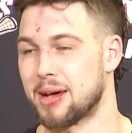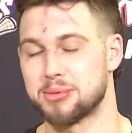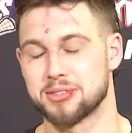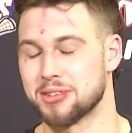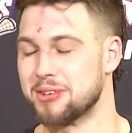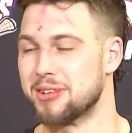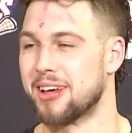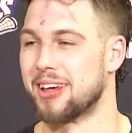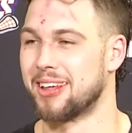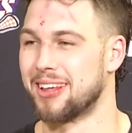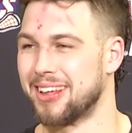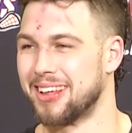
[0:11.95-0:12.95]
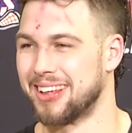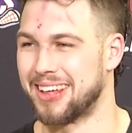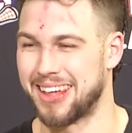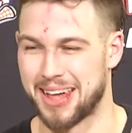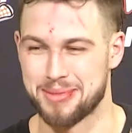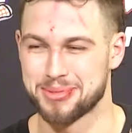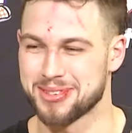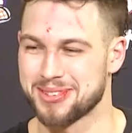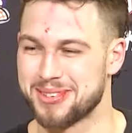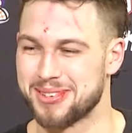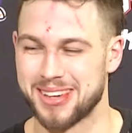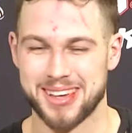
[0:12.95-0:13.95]
Absolutely.
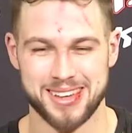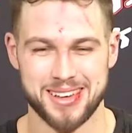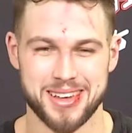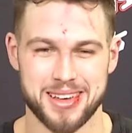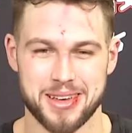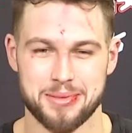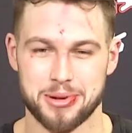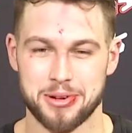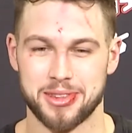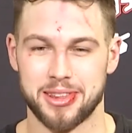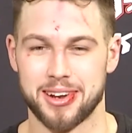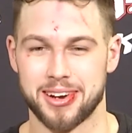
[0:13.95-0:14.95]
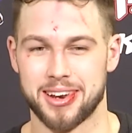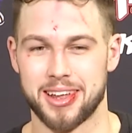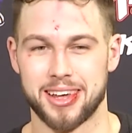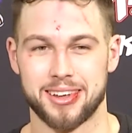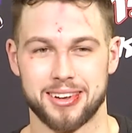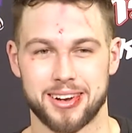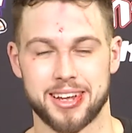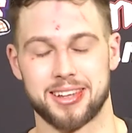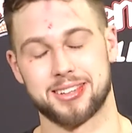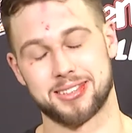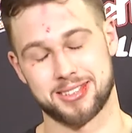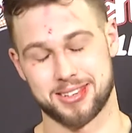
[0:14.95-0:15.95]
Absolutely. Proved it there tonight, right?
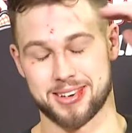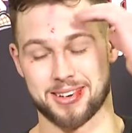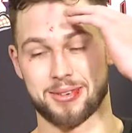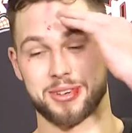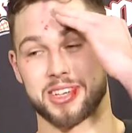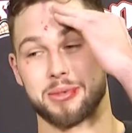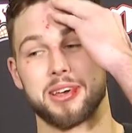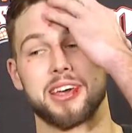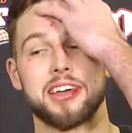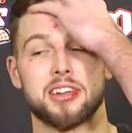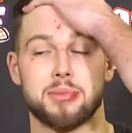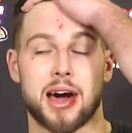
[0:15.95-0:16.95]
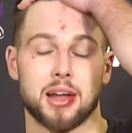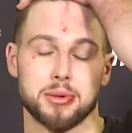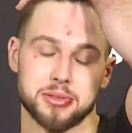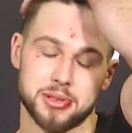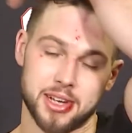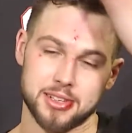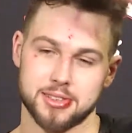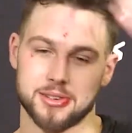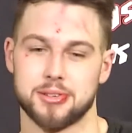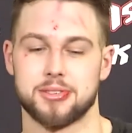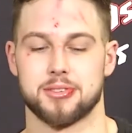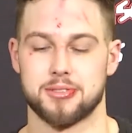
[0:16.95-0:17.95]
It's always going to be a heated battle between us
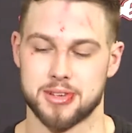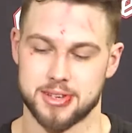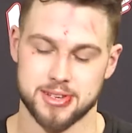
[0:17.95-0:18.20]
two, so.